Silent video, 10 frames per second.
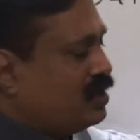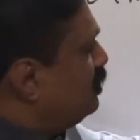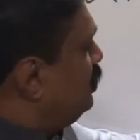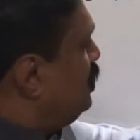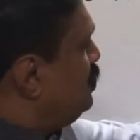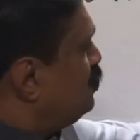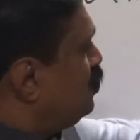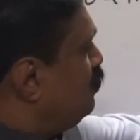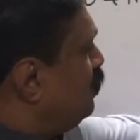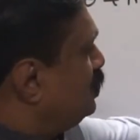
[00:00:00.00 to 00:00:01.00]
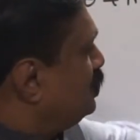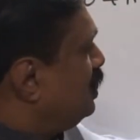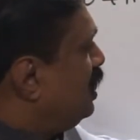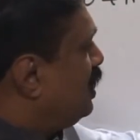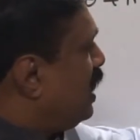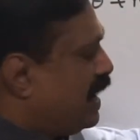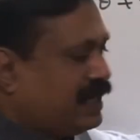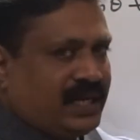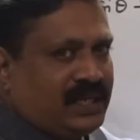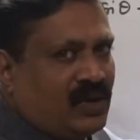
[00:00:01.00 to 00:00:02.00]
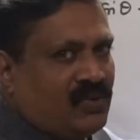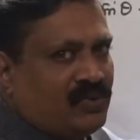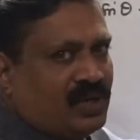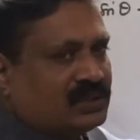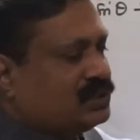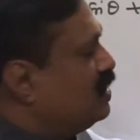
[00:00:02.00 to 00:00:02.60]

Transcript: these two forces are acting downwards.